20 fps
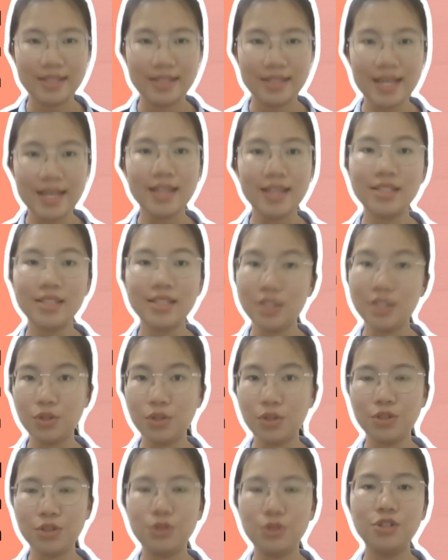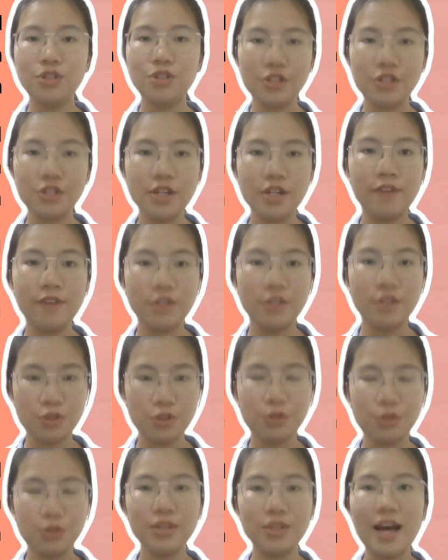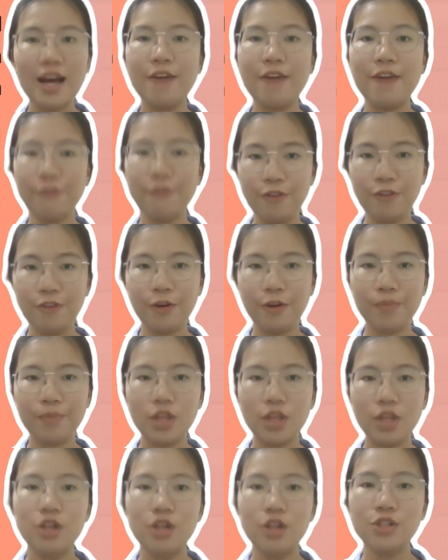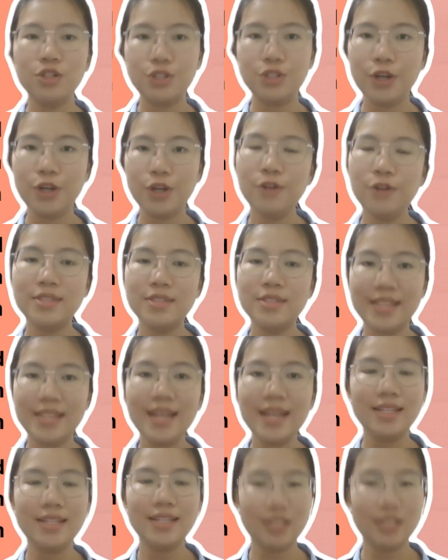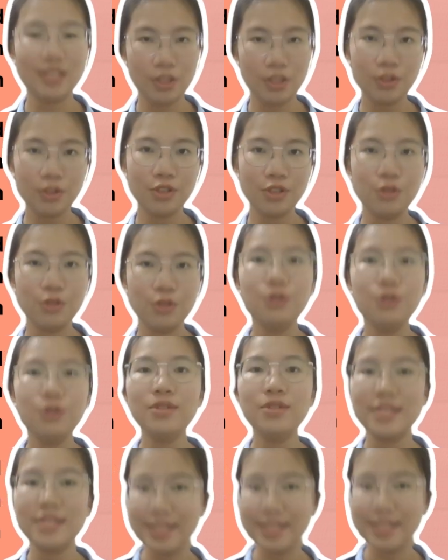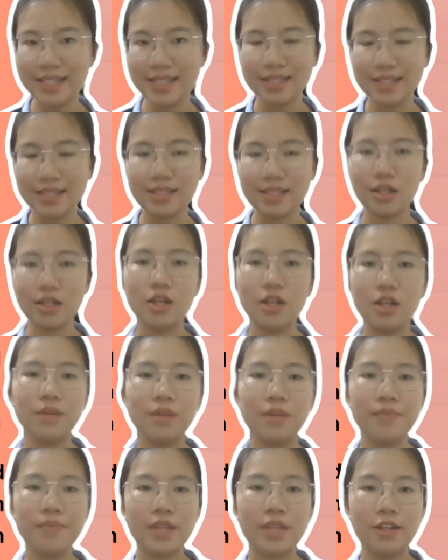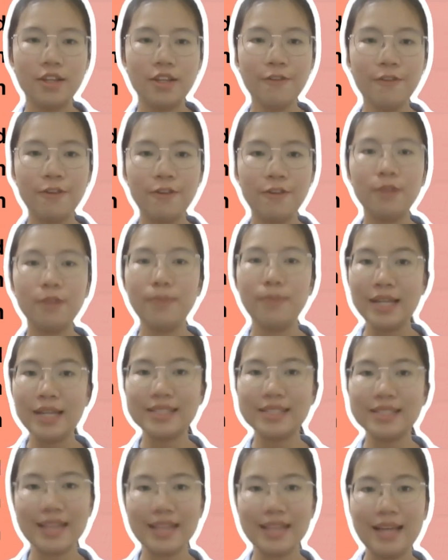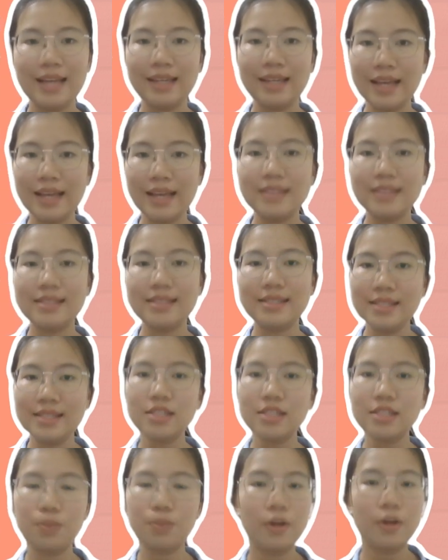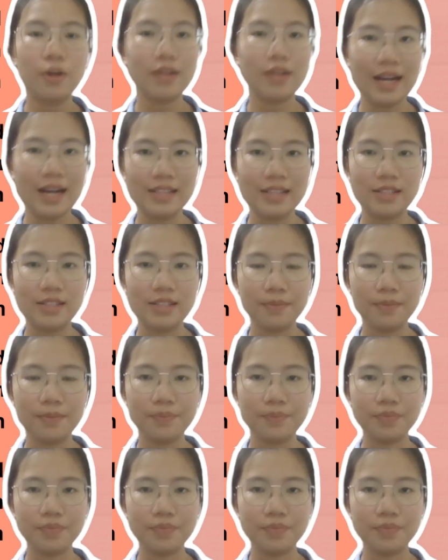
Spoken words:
Z is equals to 3/2 times 4. So Z is equals to 6. Therefore, Brett can get 6 sport cards.